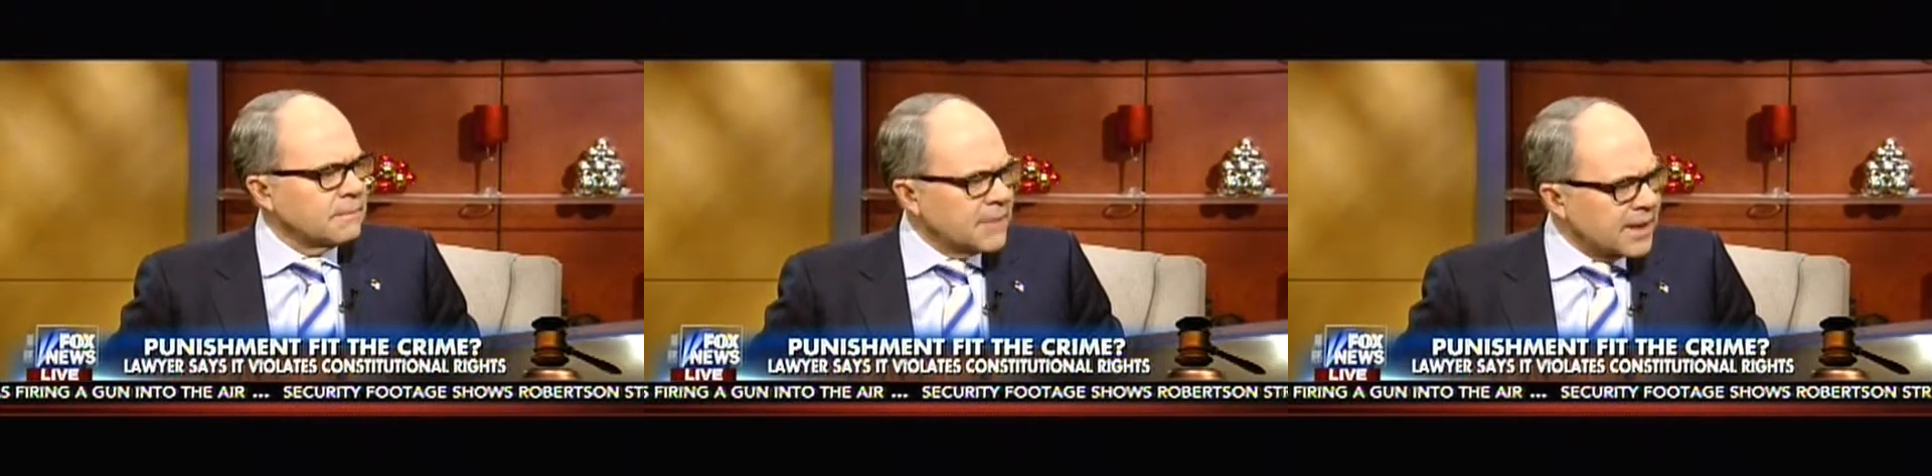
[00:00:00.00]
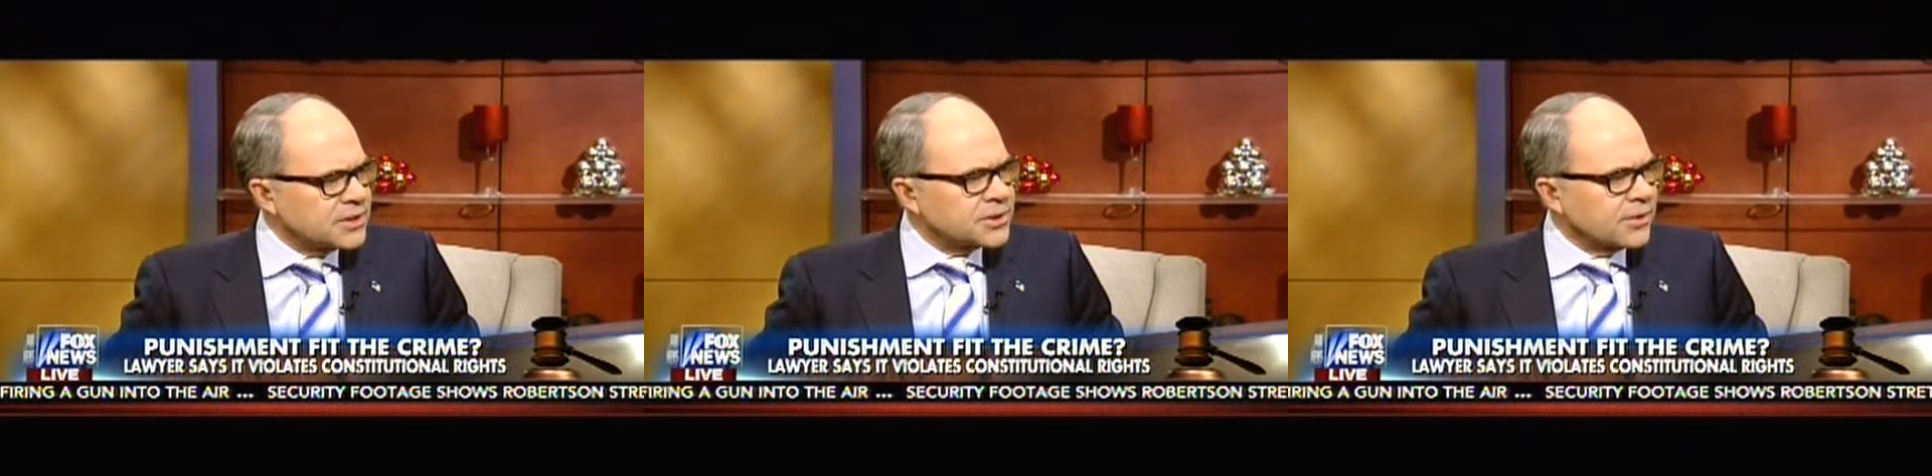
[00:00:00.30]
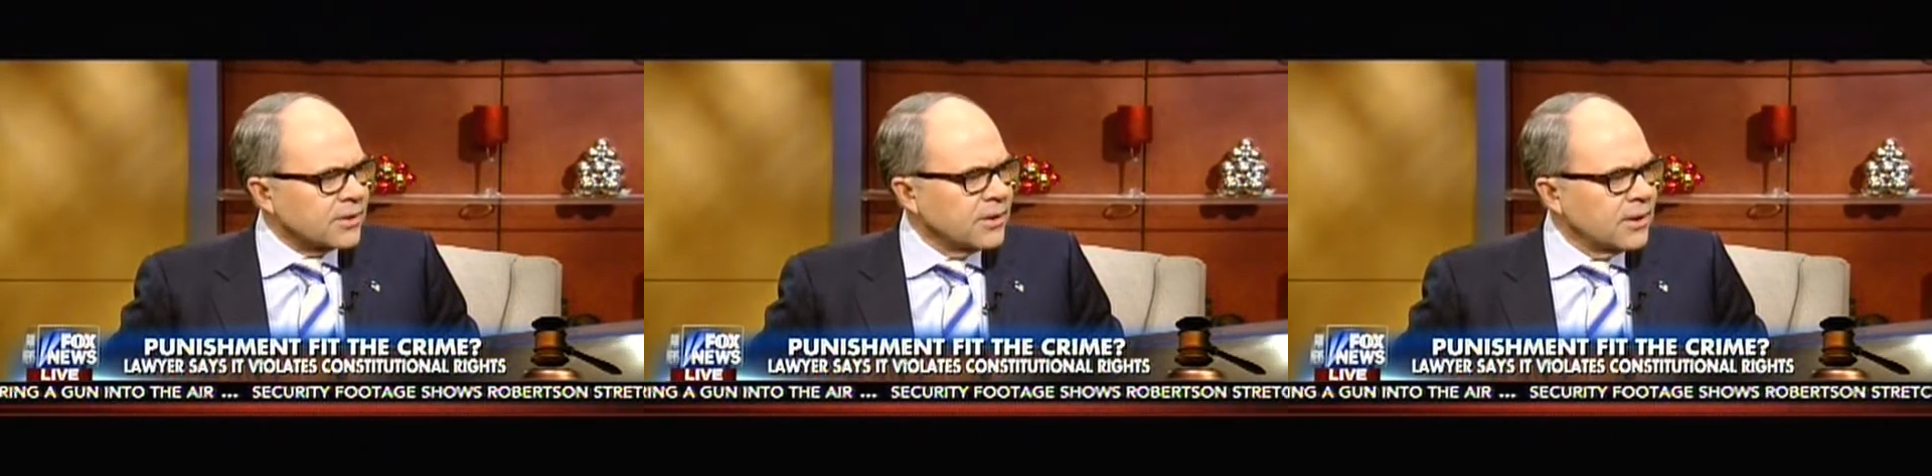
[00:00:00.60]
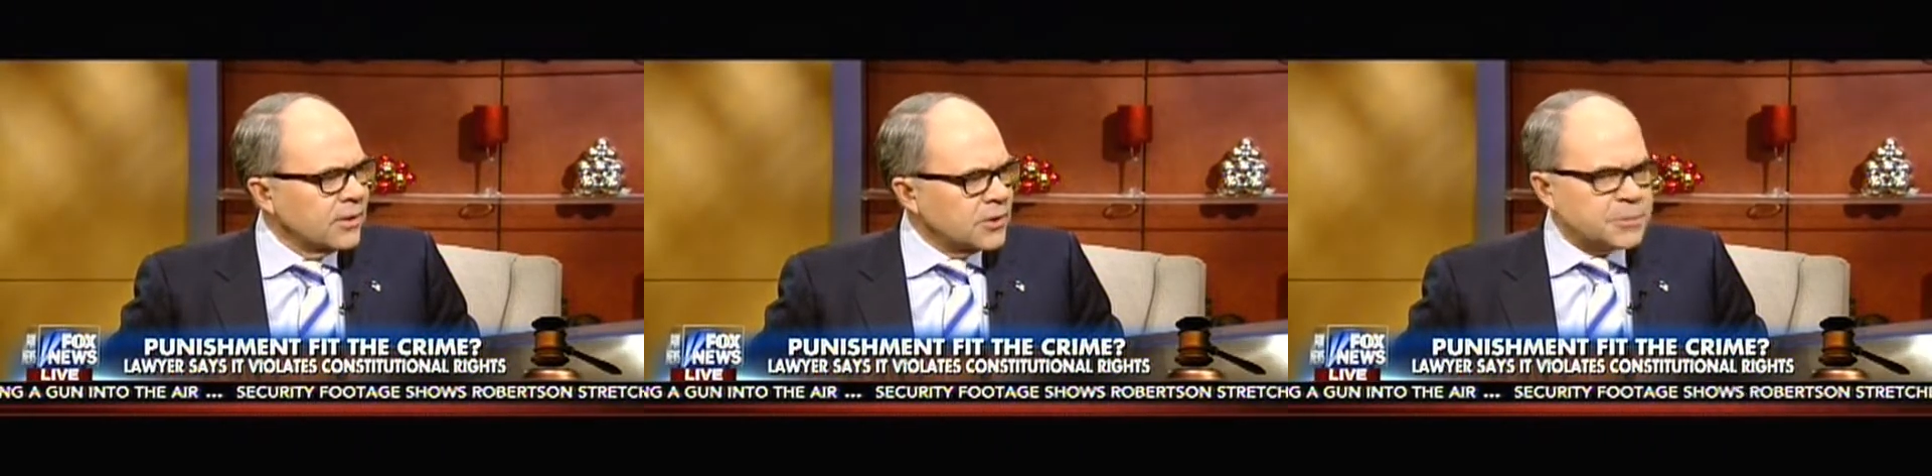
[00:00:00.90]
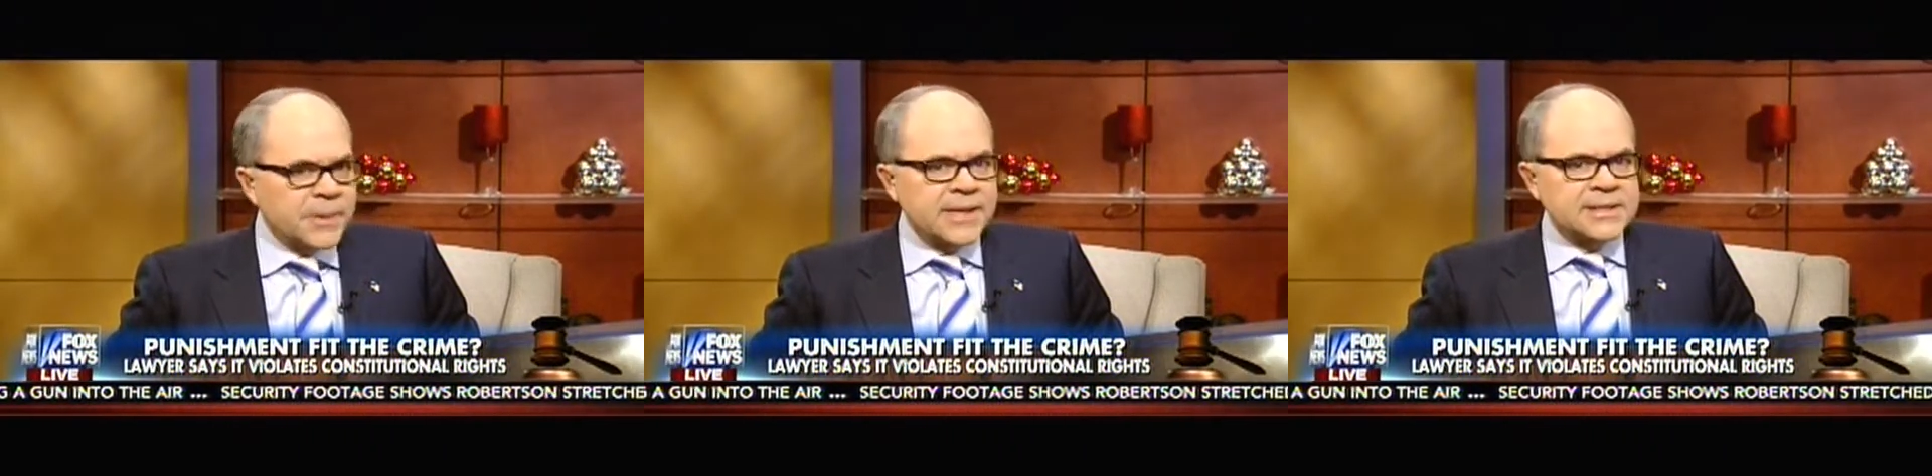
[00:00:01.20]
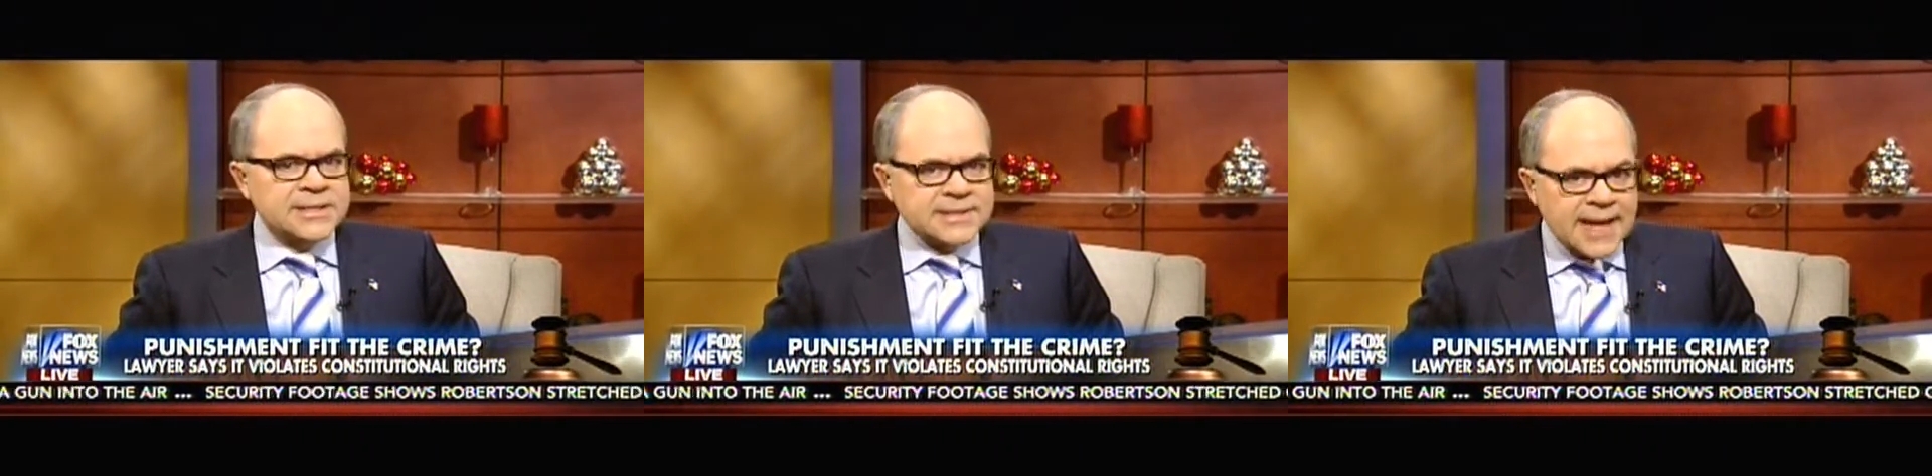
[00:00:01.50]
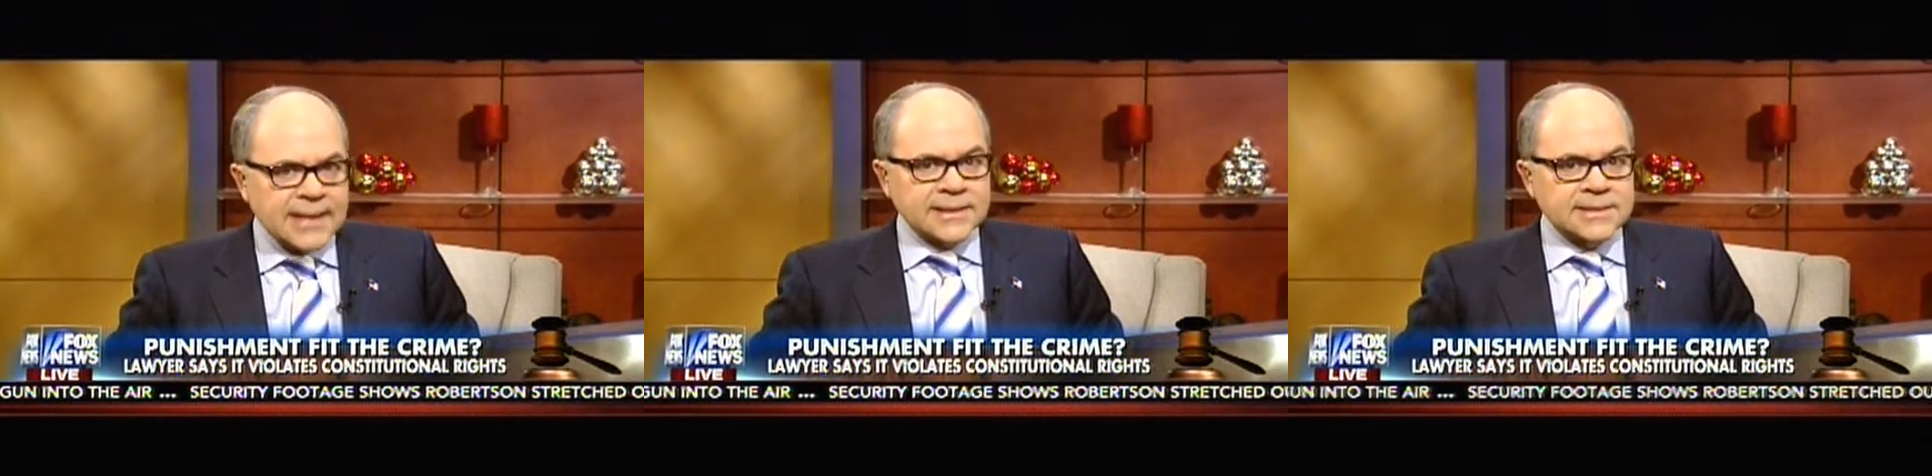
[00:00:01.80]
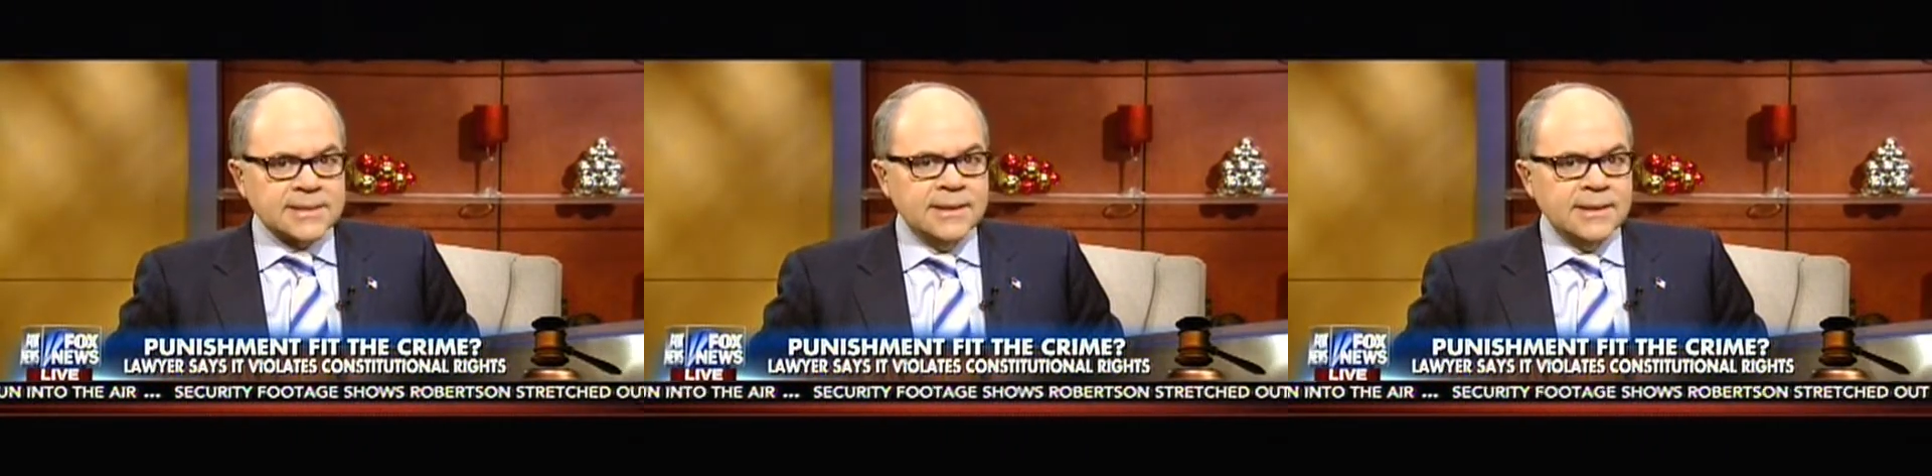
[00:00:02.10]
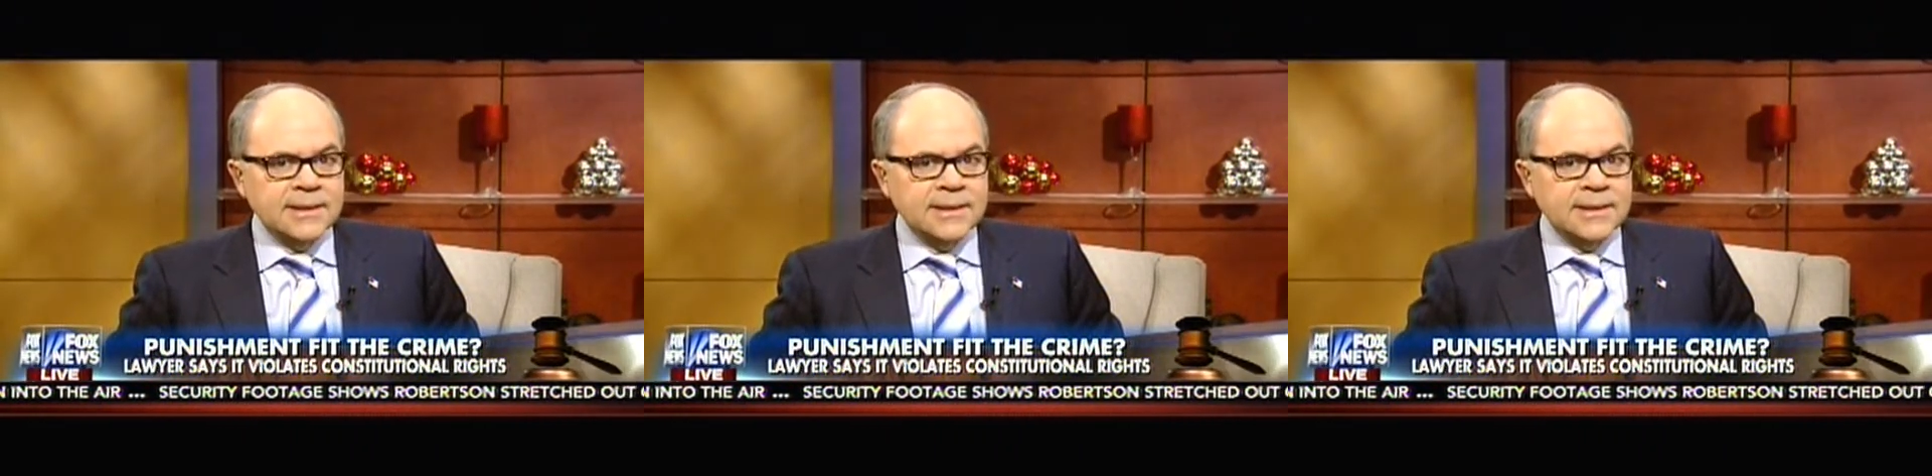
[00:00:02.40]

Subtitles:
minister who's being sentenced,